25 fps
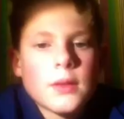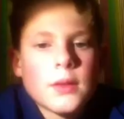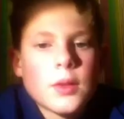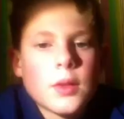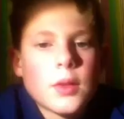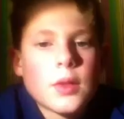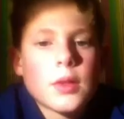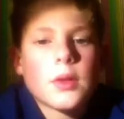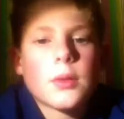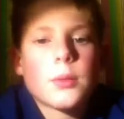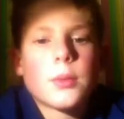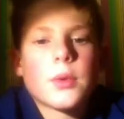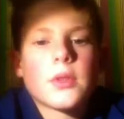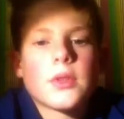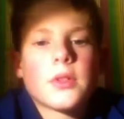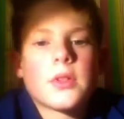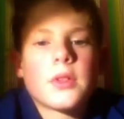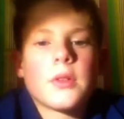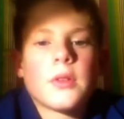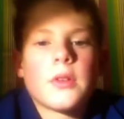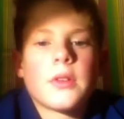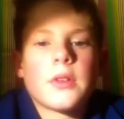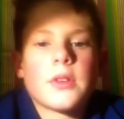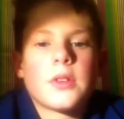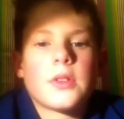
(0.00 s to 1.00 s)
So the ones that
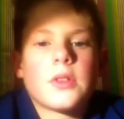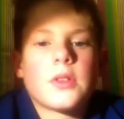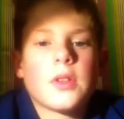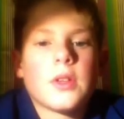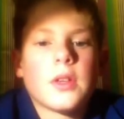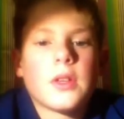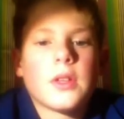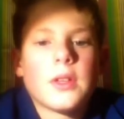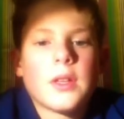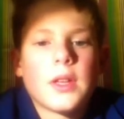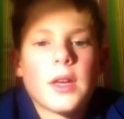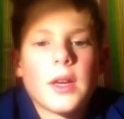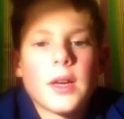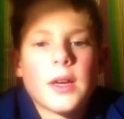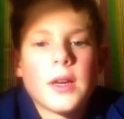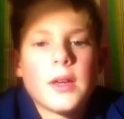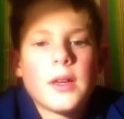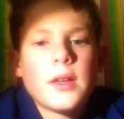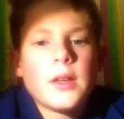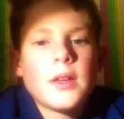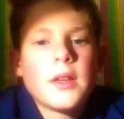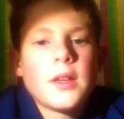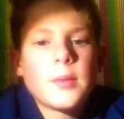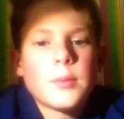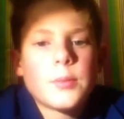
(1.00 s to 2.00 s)
you were just seeing there,
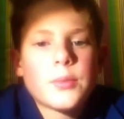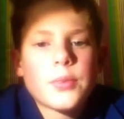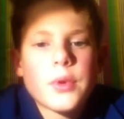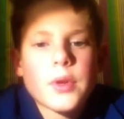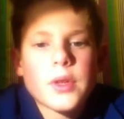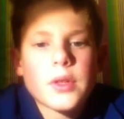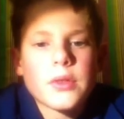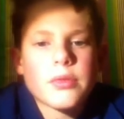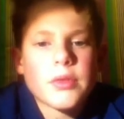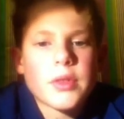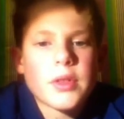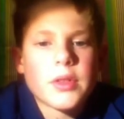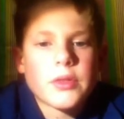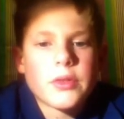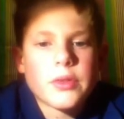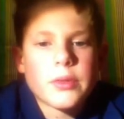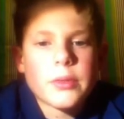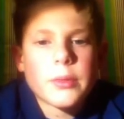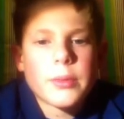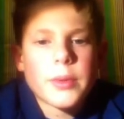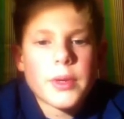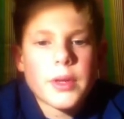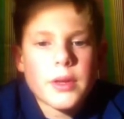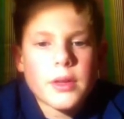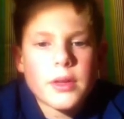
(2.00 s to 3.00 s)
price range from
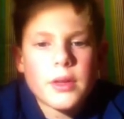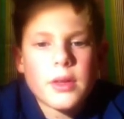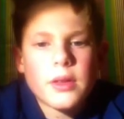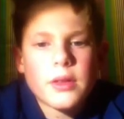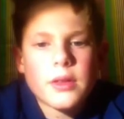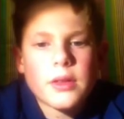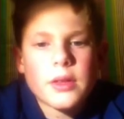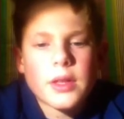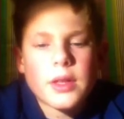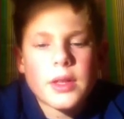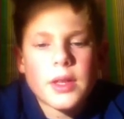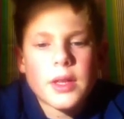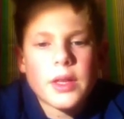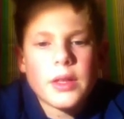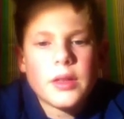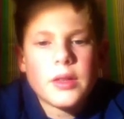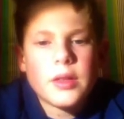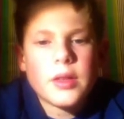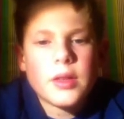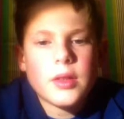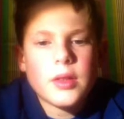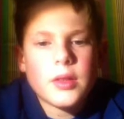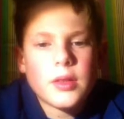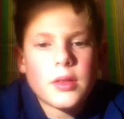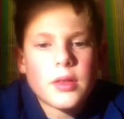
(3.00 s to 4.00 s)
about
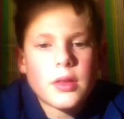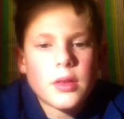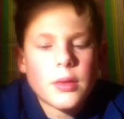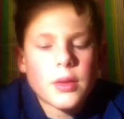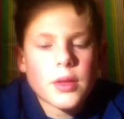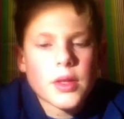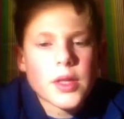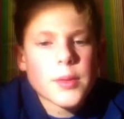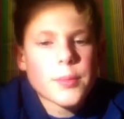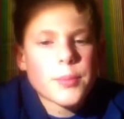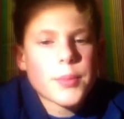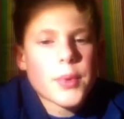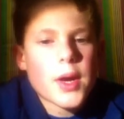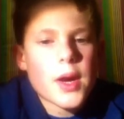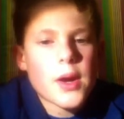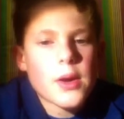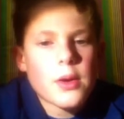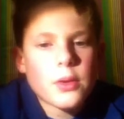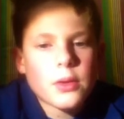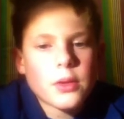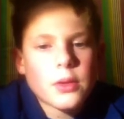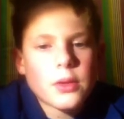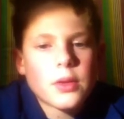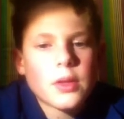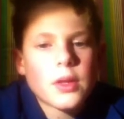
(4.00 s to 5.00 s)
£180 to
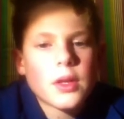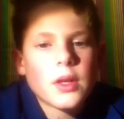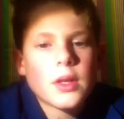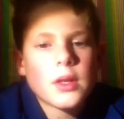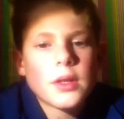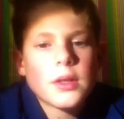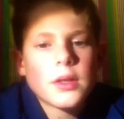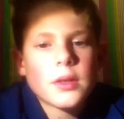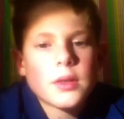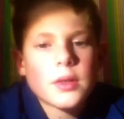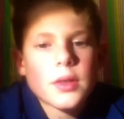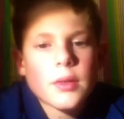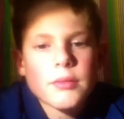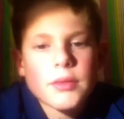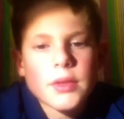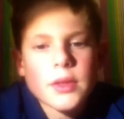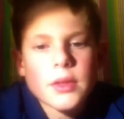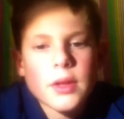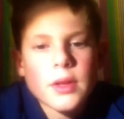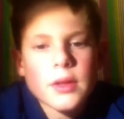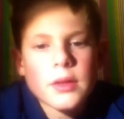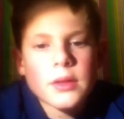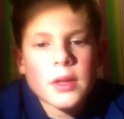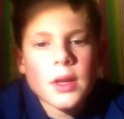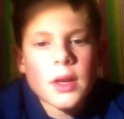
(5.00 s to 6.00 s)
£200, something
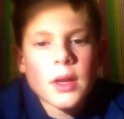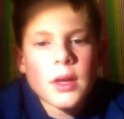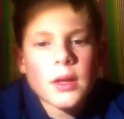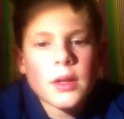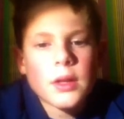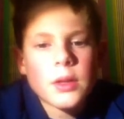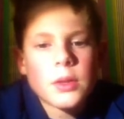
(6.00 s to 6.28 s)
like that.